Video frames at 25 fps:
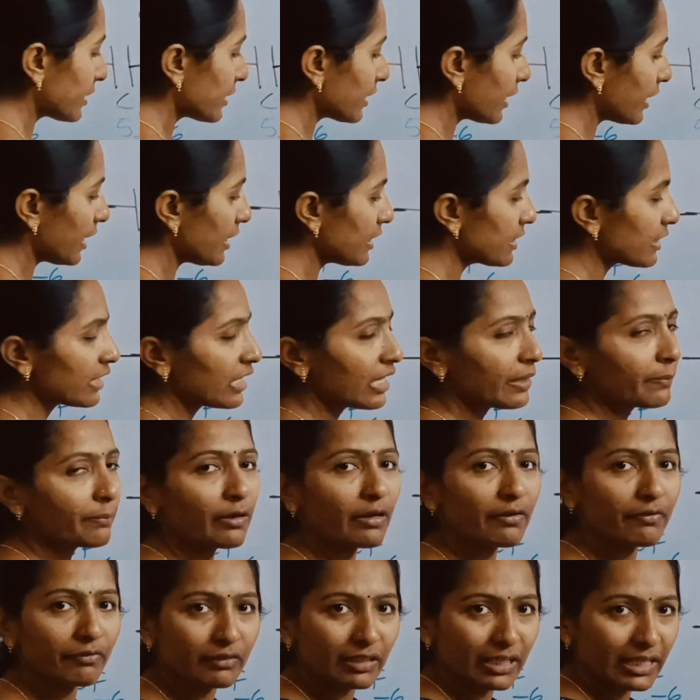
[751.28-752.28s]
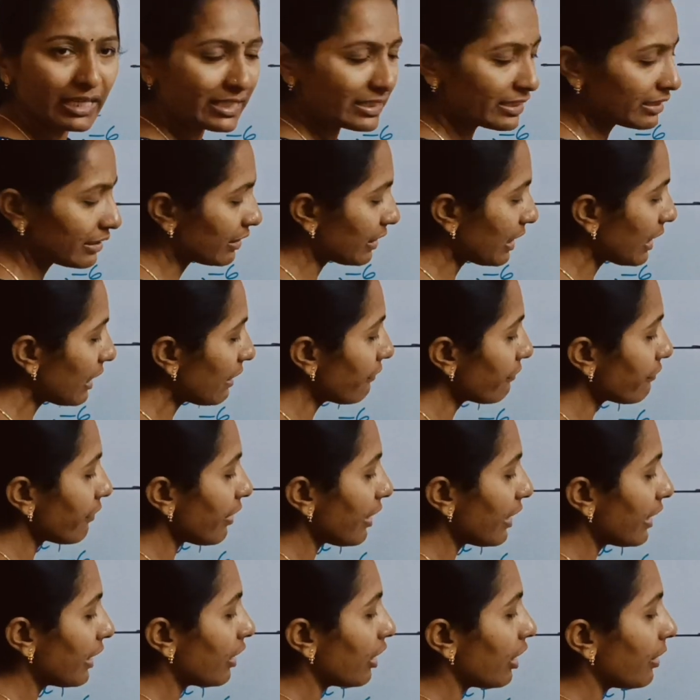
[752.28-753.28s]
the LCM of these three?
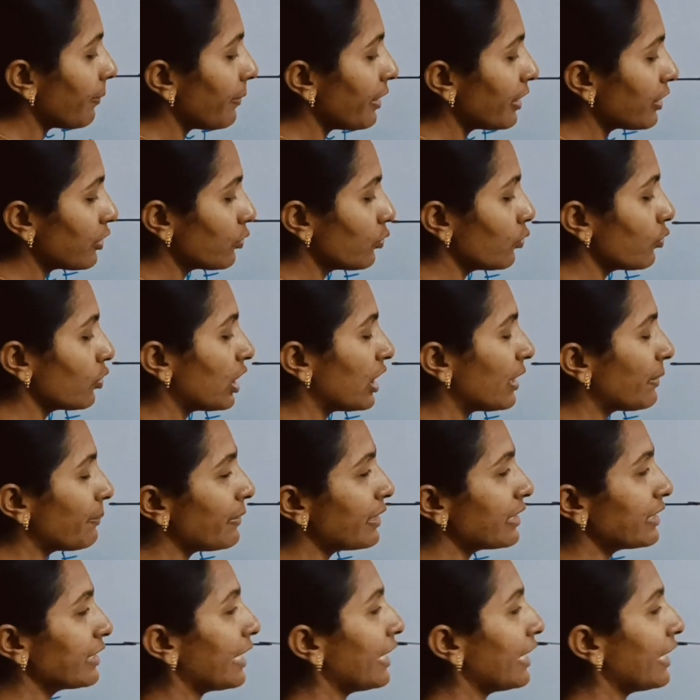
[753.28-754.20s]
5, 2, 10